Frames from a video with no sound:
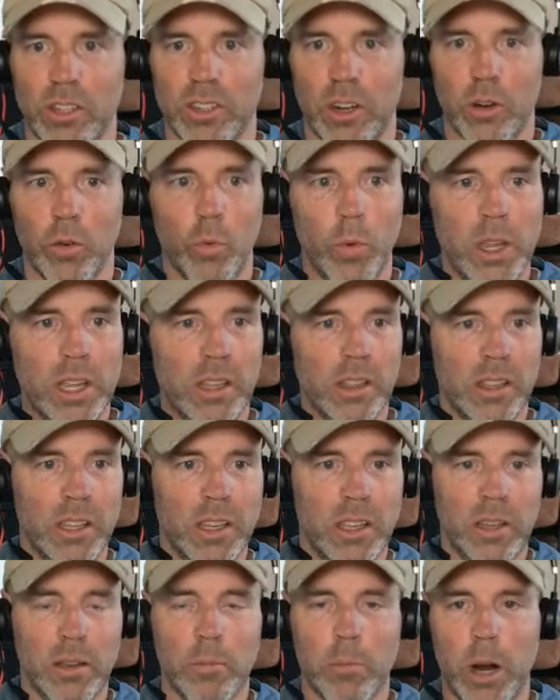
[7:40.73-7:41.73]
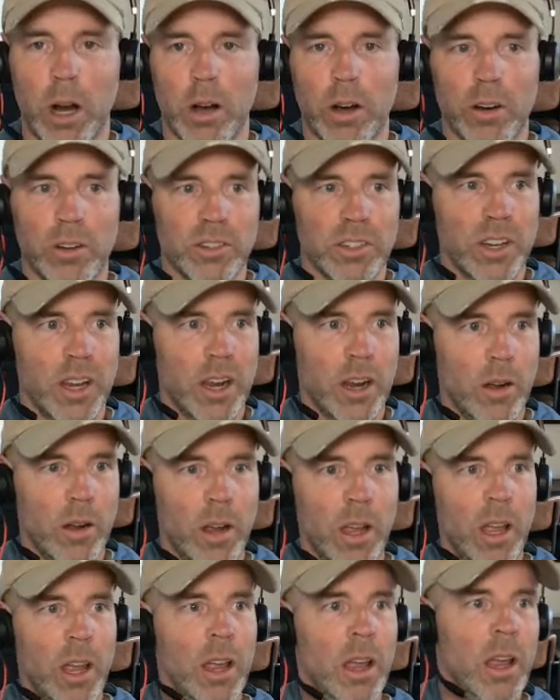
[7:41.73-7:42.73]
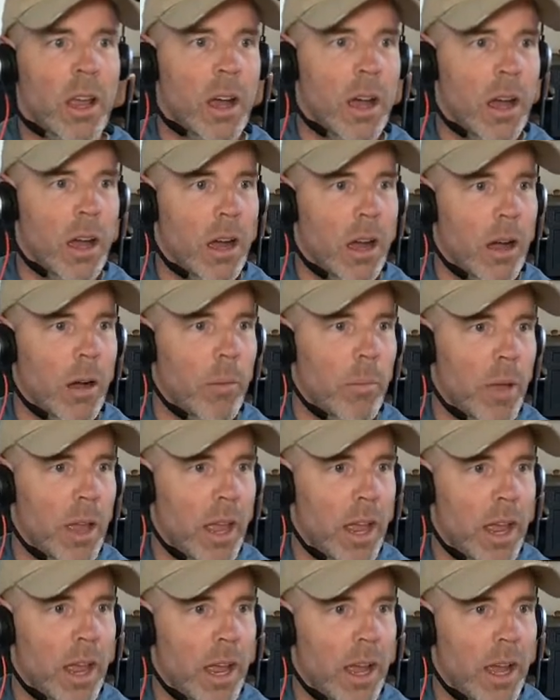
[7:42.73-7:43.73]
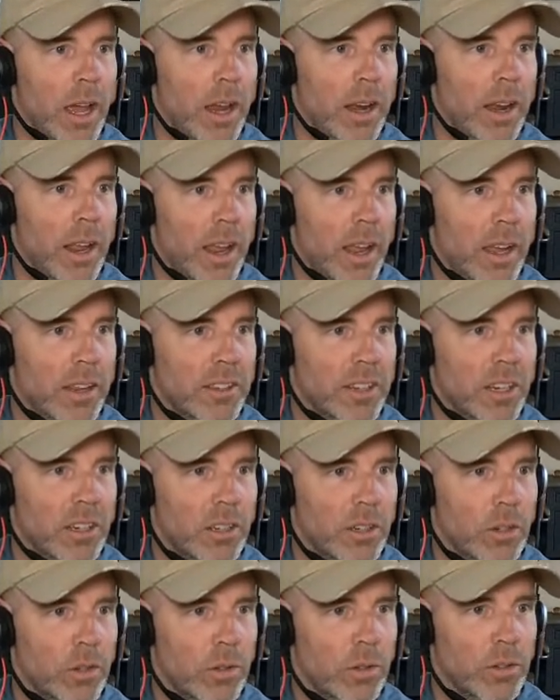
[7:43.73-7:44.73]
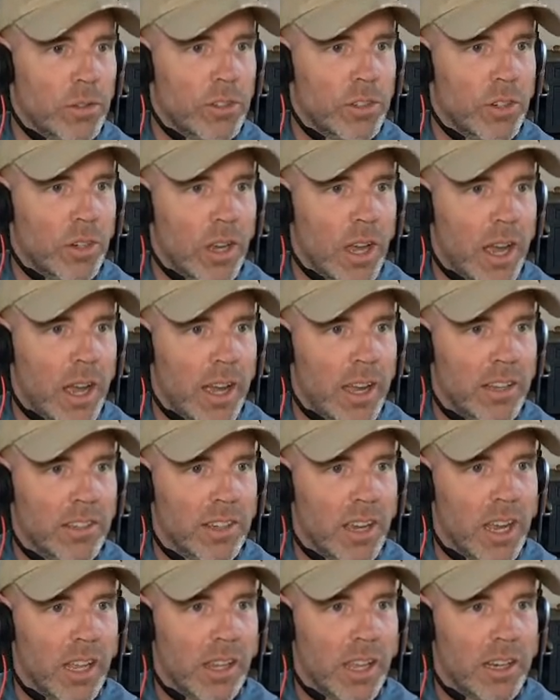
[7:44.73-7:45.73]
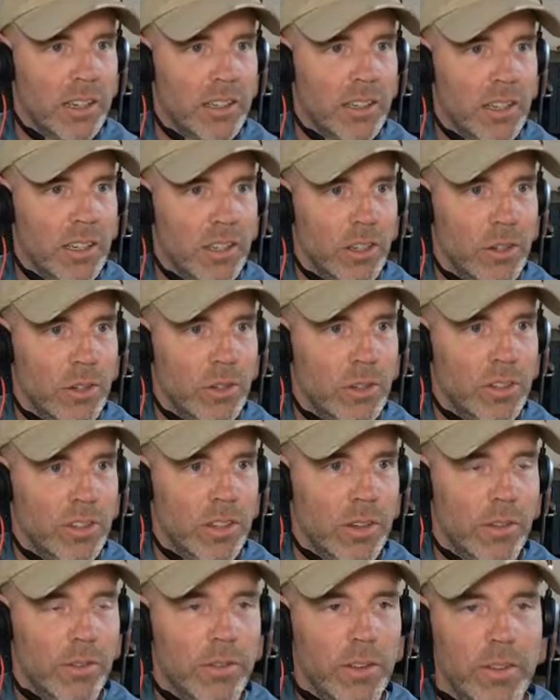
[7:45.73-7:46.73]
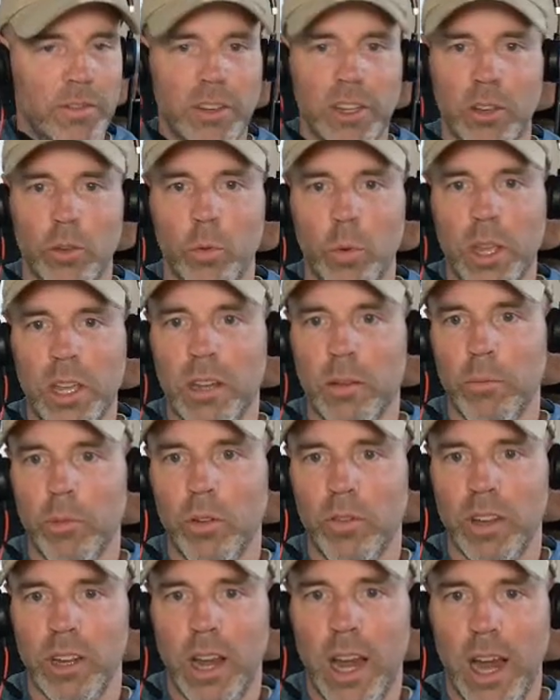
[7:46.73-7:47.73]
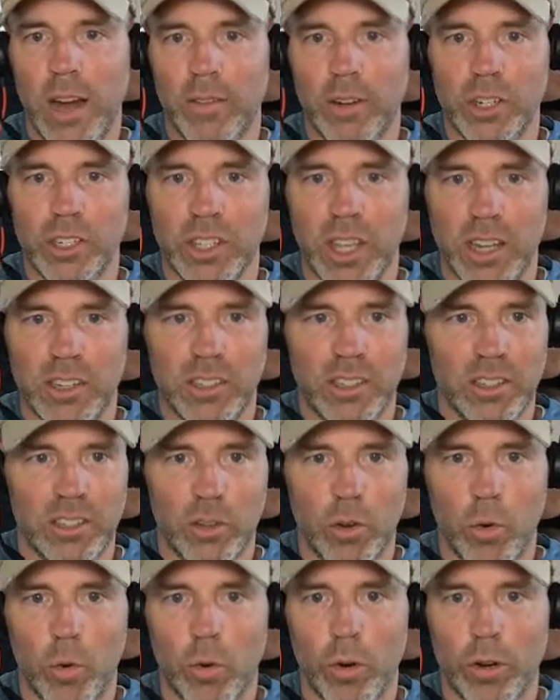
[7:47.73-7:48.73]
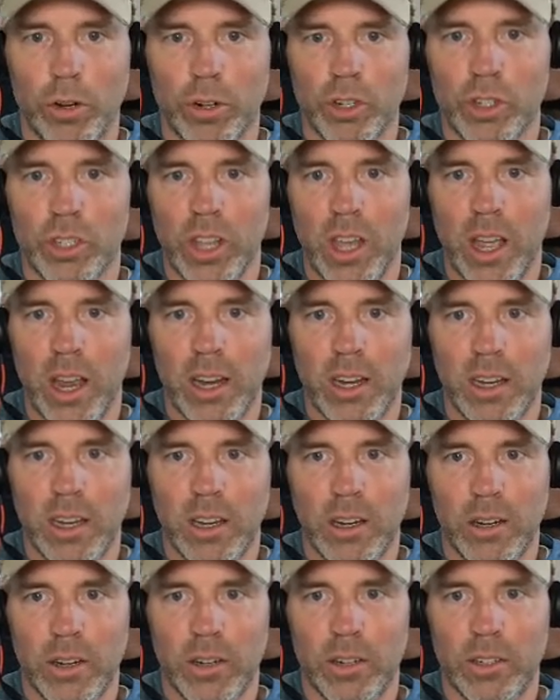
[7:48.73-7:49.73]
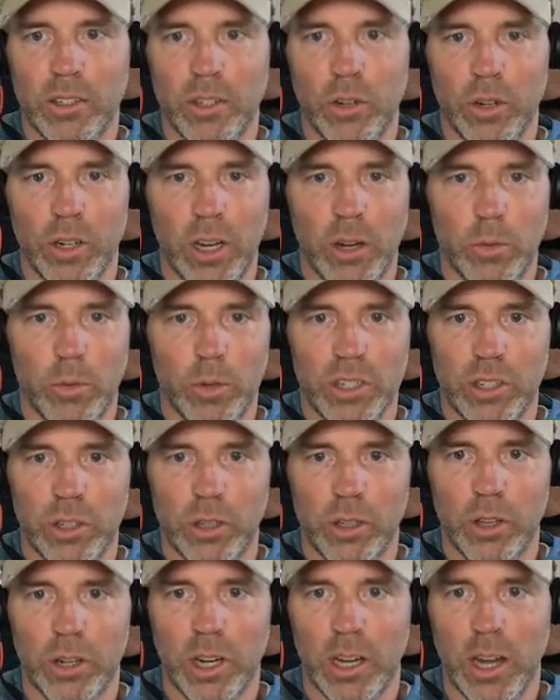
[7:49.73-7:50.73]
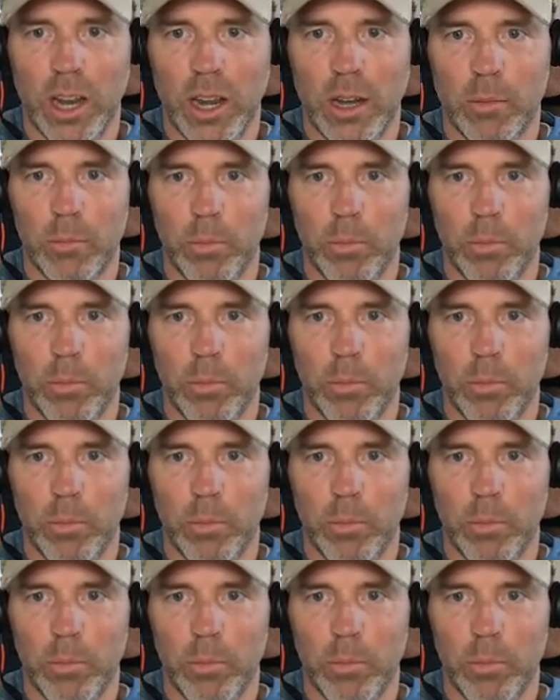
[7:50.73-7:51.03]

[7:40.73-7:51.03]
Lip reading: are weekly bars now. And as I told you guys, I like to use the 50-week moving average. That's this orange line here. So again, we're still looking at